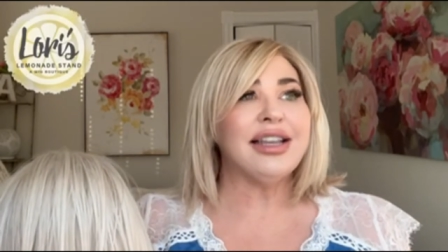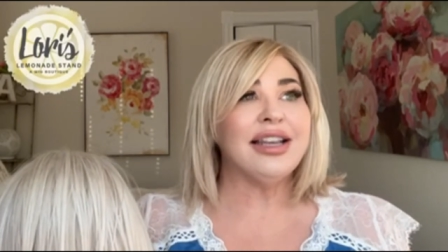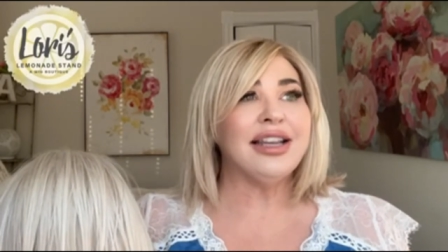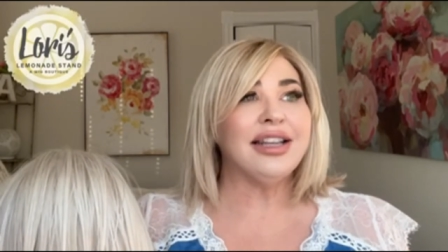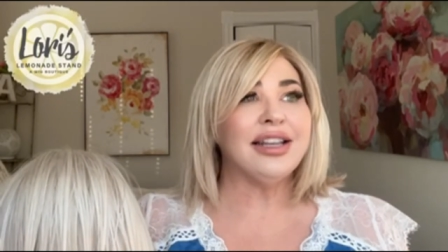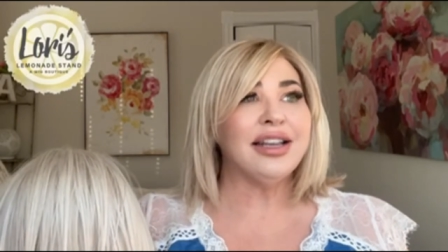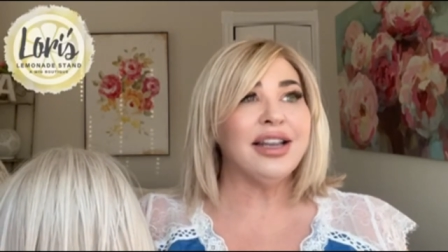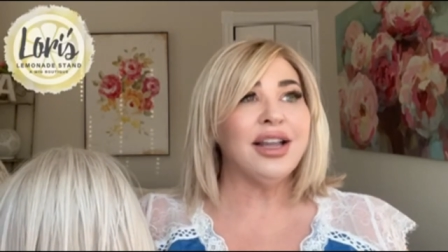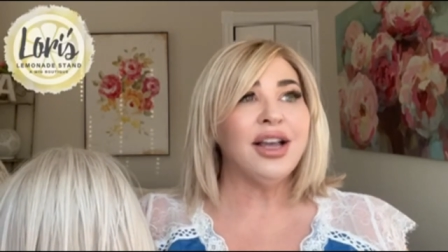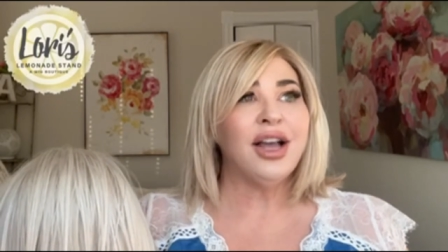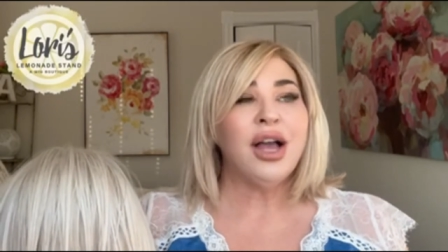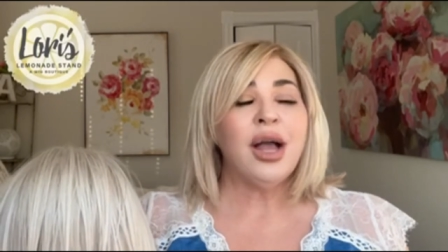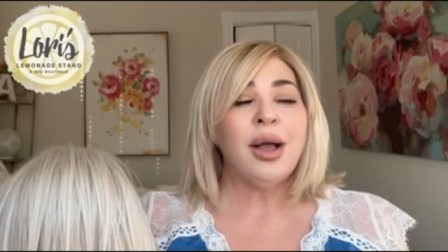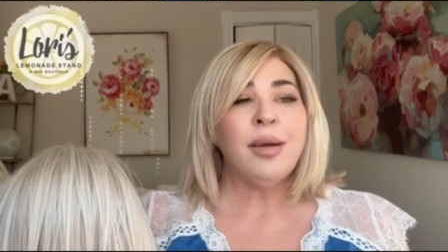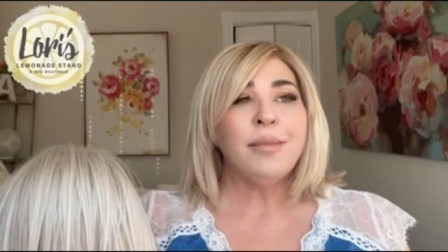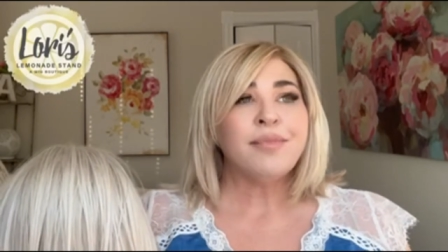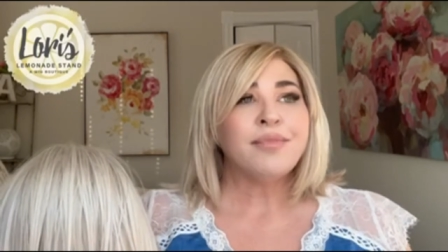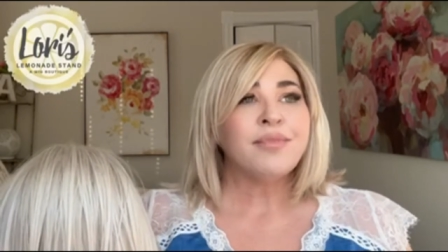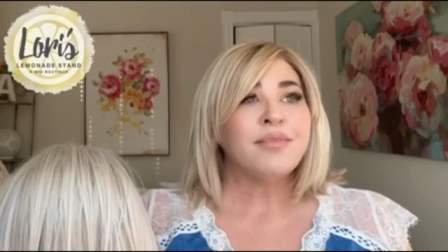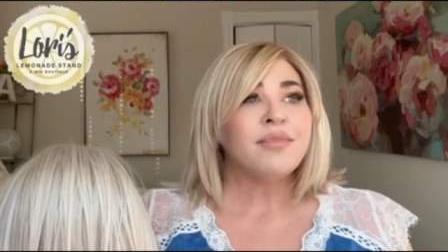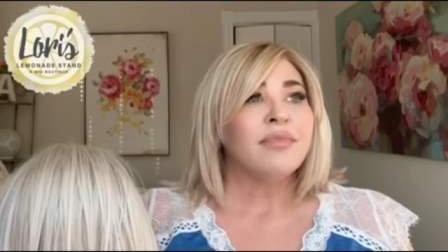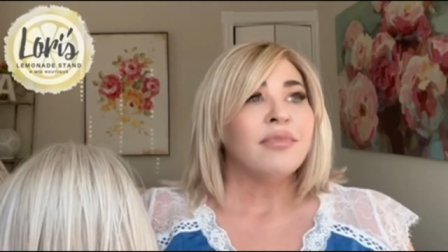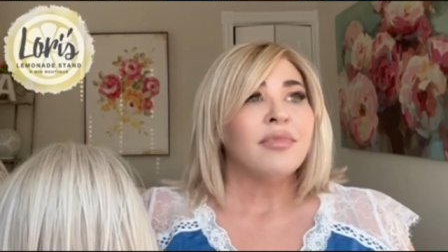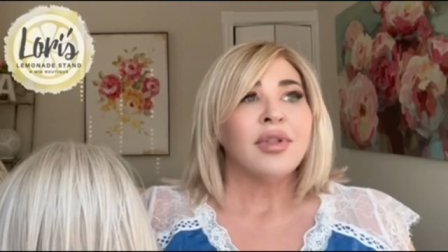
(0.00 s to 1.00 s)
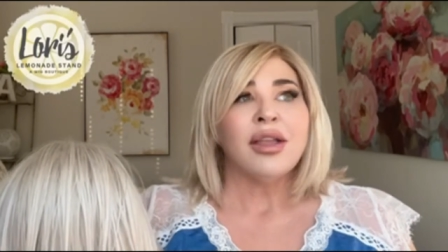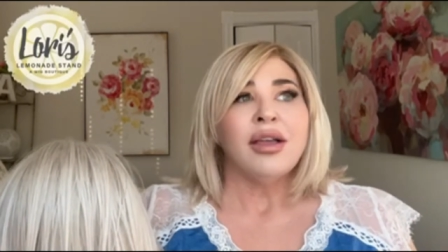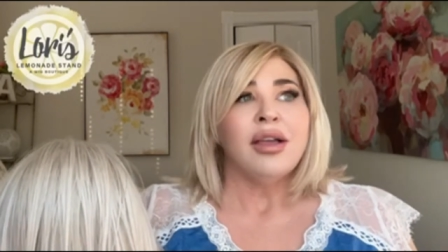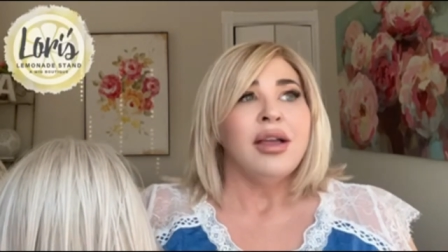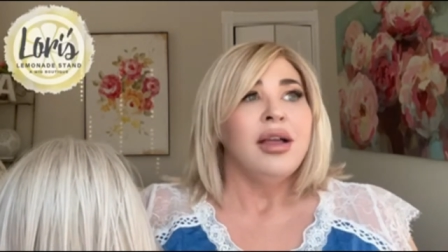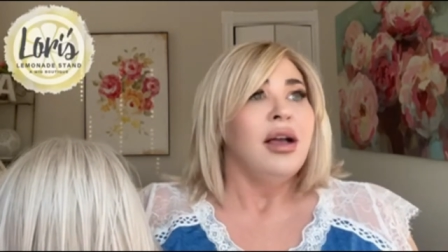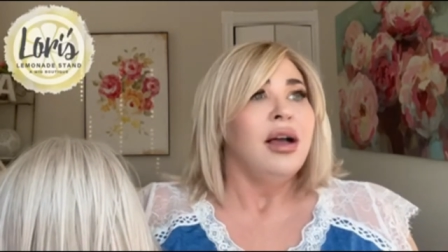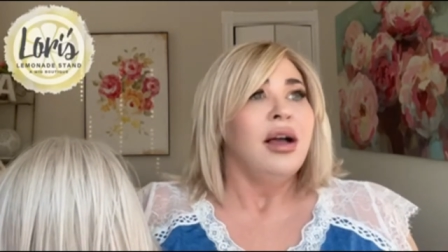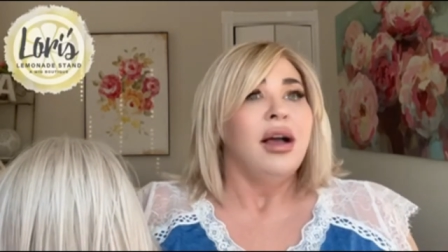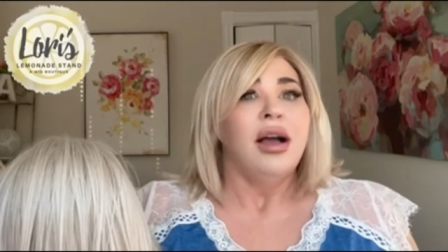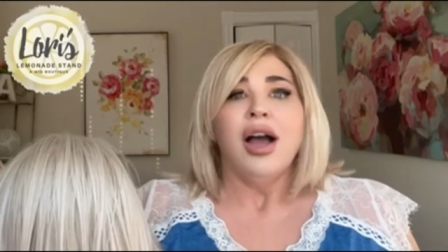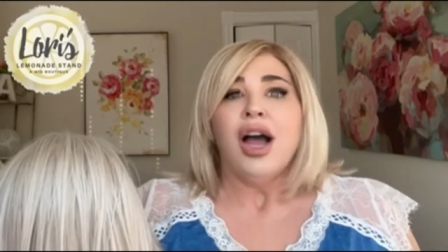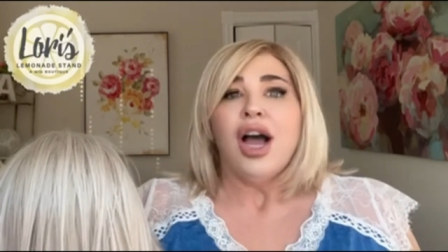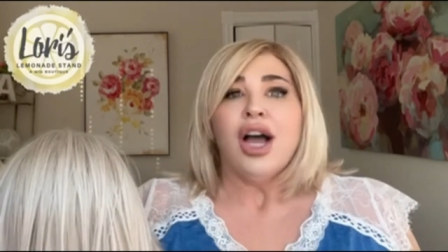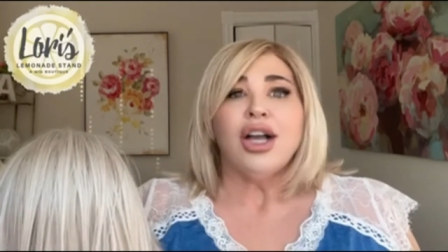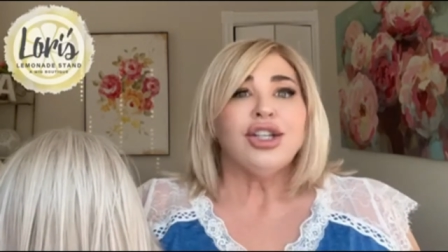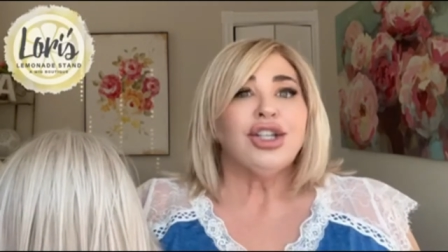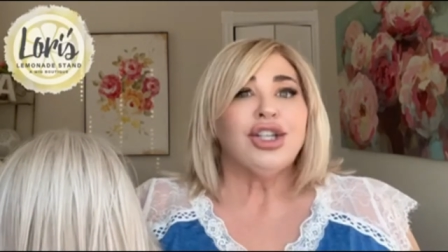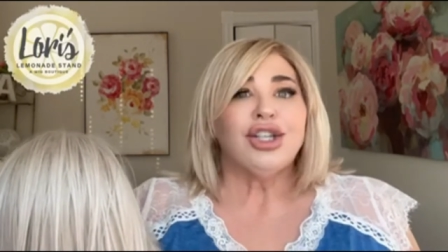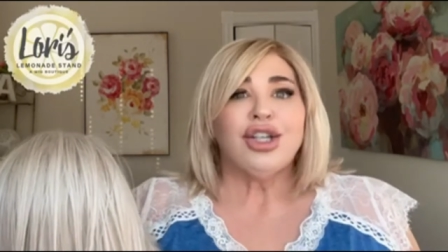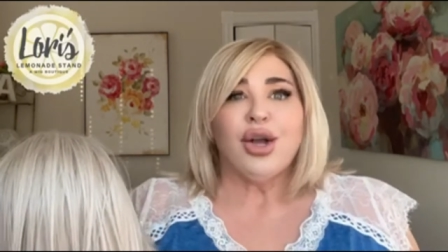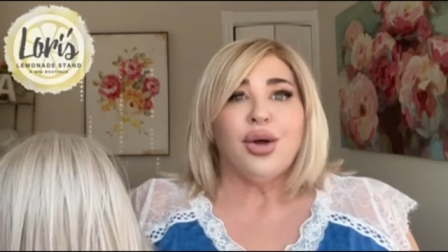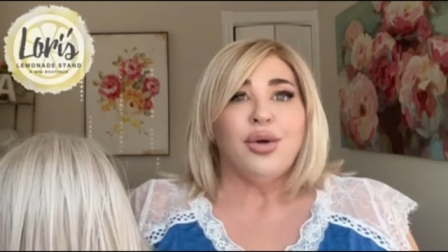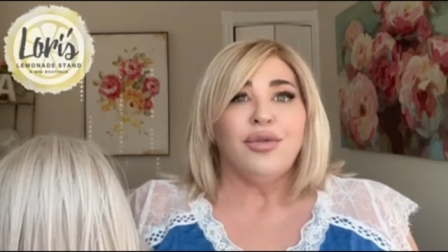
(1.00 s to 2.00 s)
in a
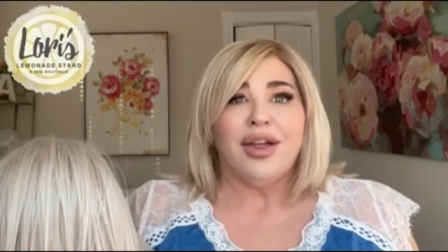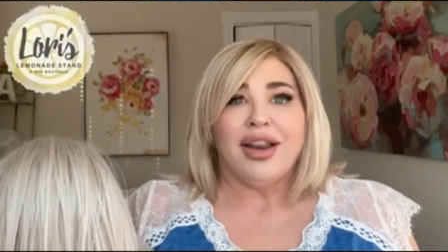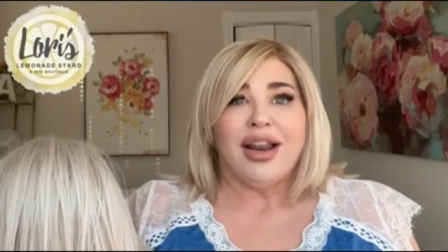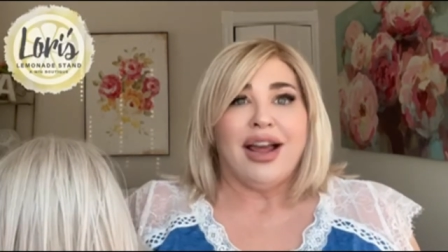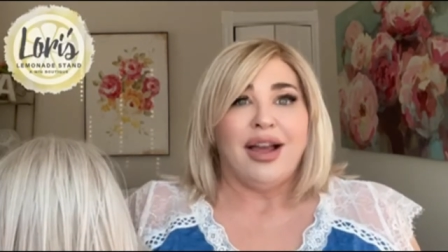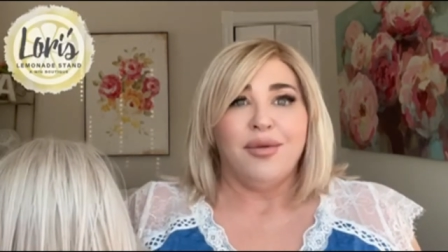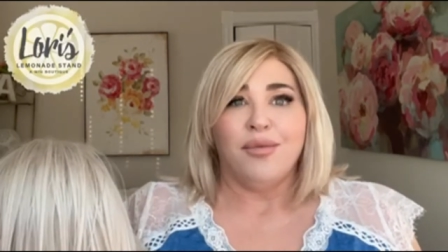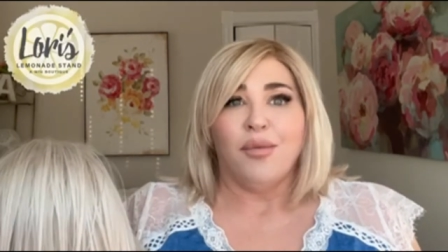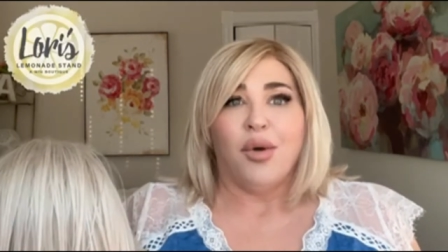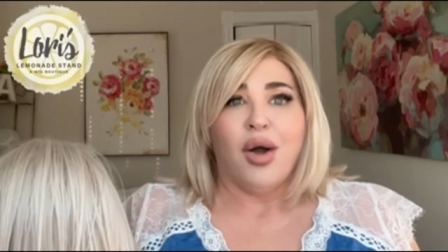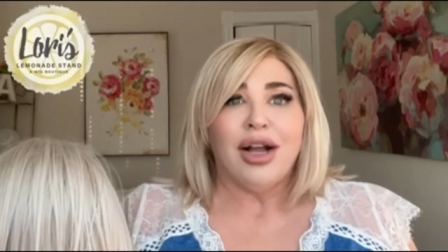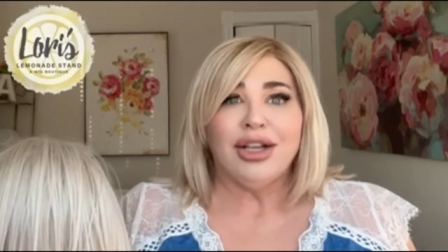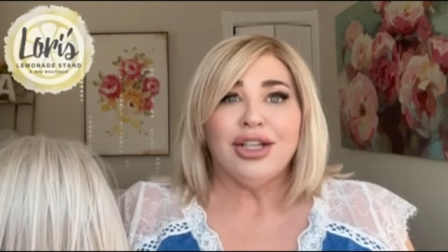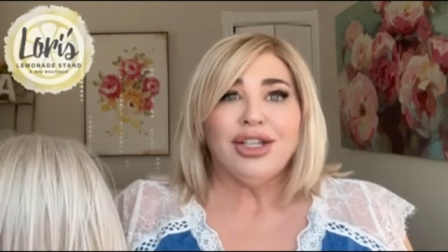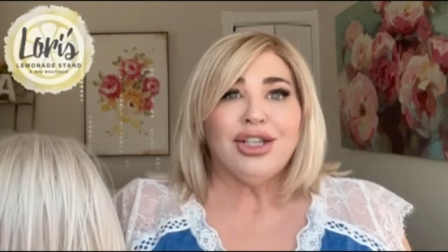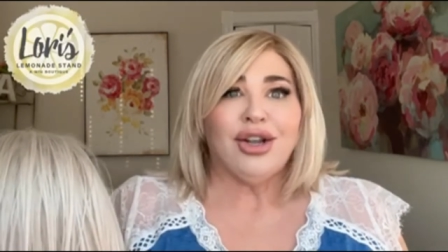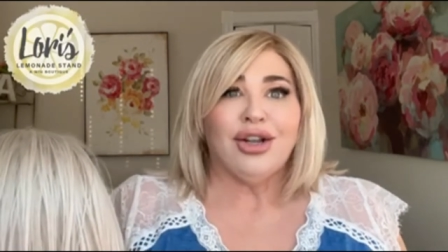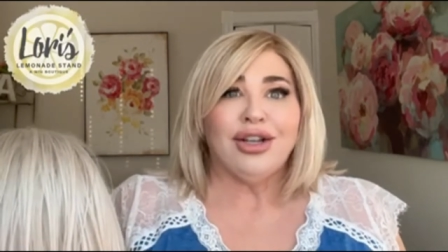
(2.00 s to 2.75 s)
show that I watched